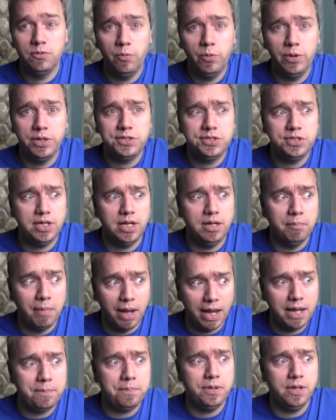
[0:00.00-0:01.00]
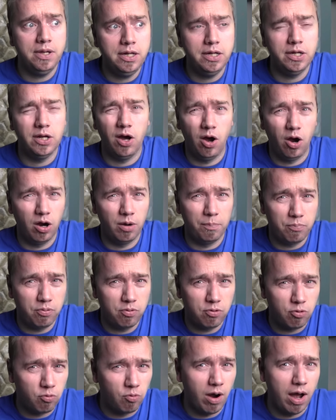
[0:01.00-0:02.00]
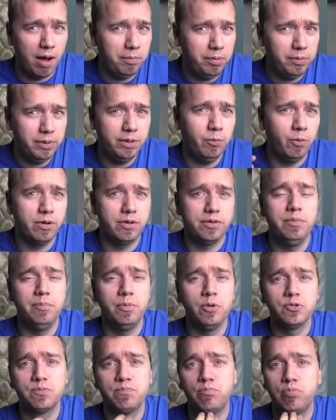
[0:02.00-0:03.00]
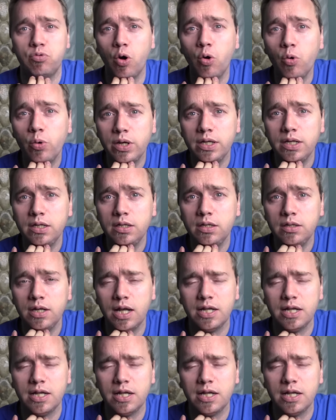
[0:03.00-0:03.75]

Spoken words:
which in my opinion are probably one of the most broken,